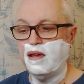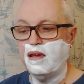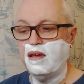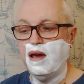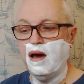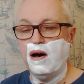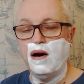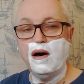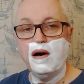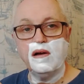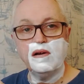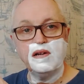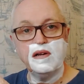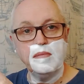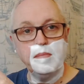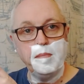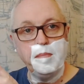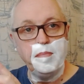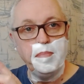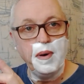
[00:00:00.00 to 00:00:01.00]

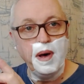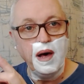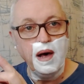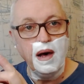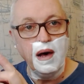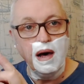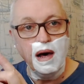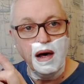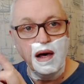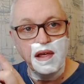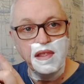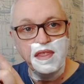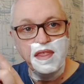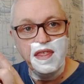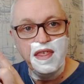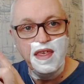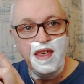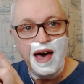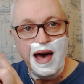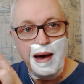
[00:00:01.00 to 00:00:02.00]
guard bar,
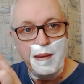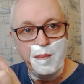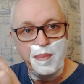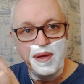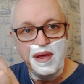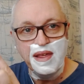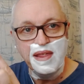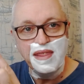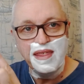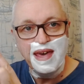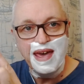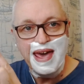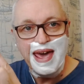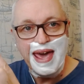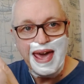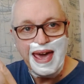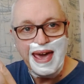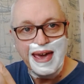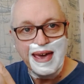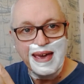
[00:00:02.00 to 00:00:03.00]
that bit
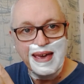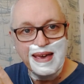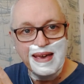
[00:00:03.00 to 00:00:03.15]
there,